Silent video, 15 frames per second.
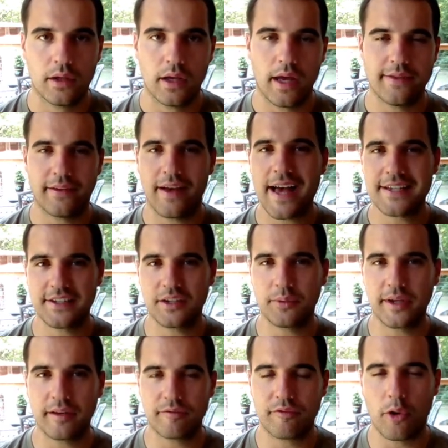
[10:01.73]
And the last thing
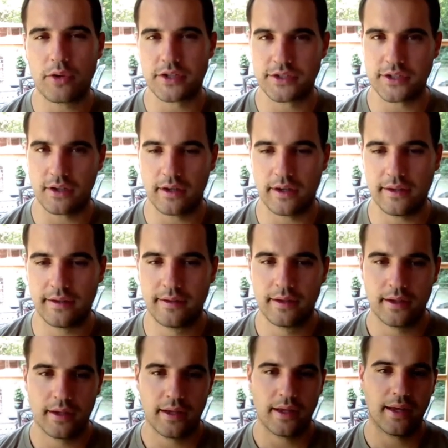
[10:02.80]
we can focus on,
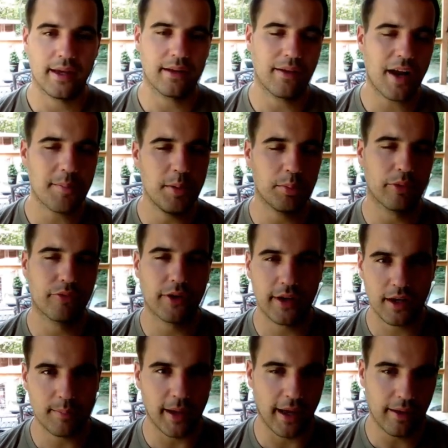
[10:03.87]
and a lot of people
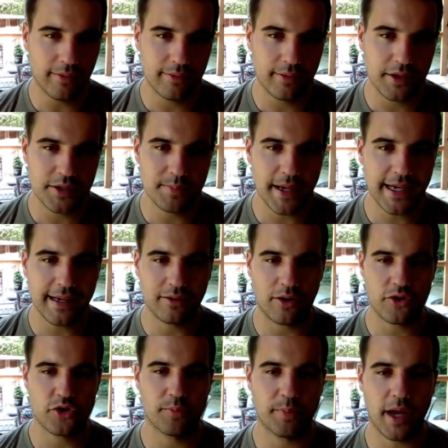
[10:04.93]
forget about, is making
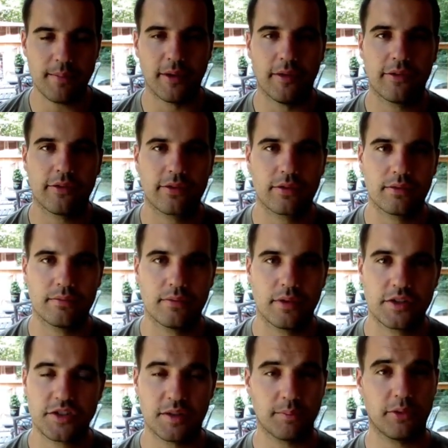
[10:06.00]
larger payments.
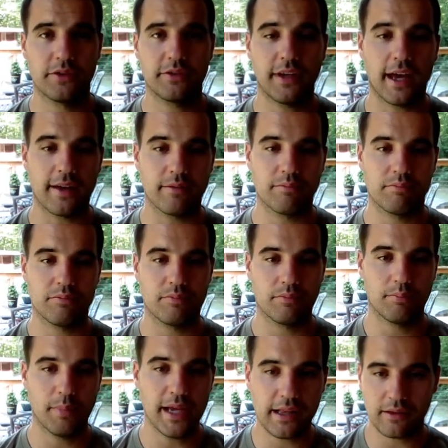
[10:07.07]
As simple as that.
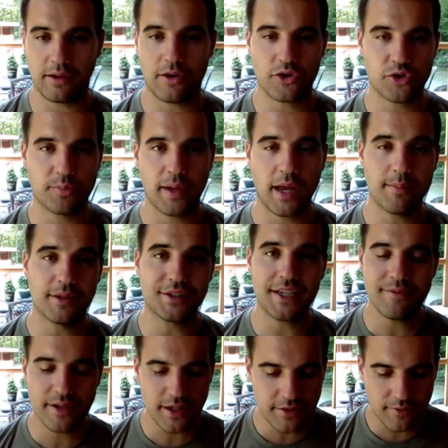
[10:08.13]
Make larger payments,
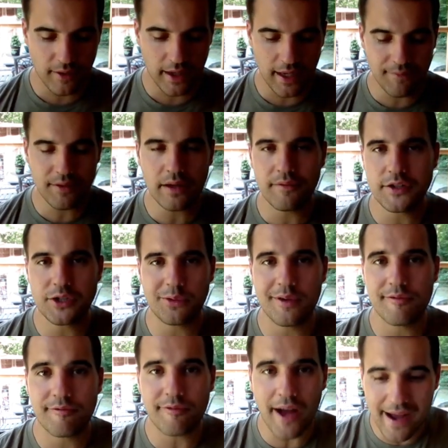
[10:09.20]
even if it's only
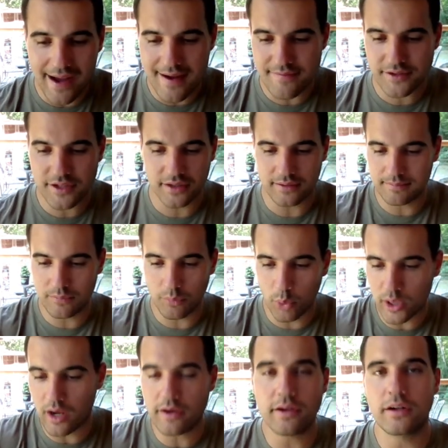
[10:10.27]
$5 to
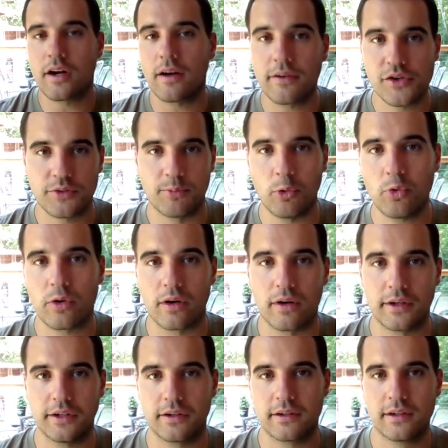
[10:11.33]
$100 more
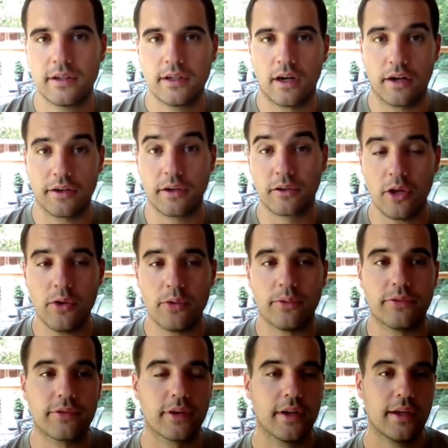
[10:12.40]
on your
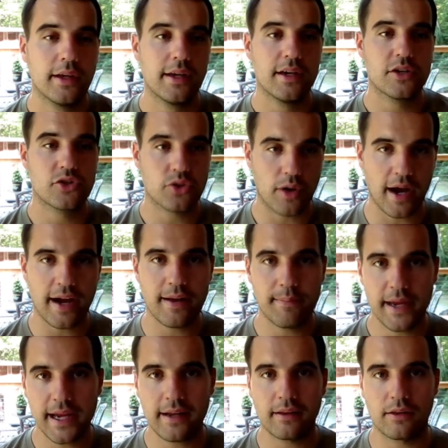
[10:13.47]
loans. Try to
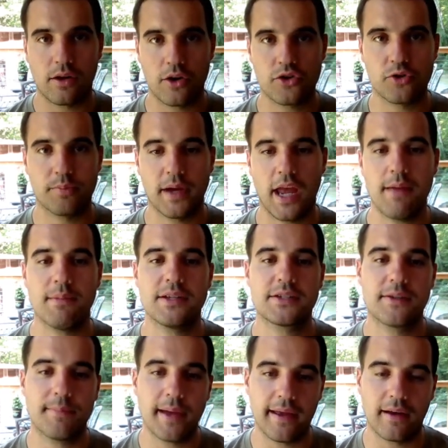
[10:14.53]
make larger payments
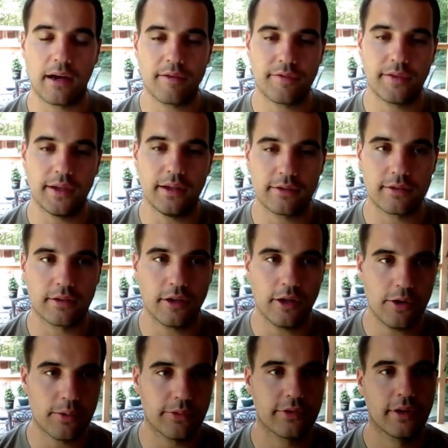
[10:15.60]
to pay off these
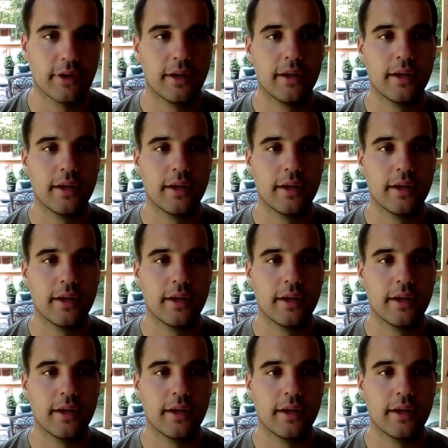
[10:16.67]
loans.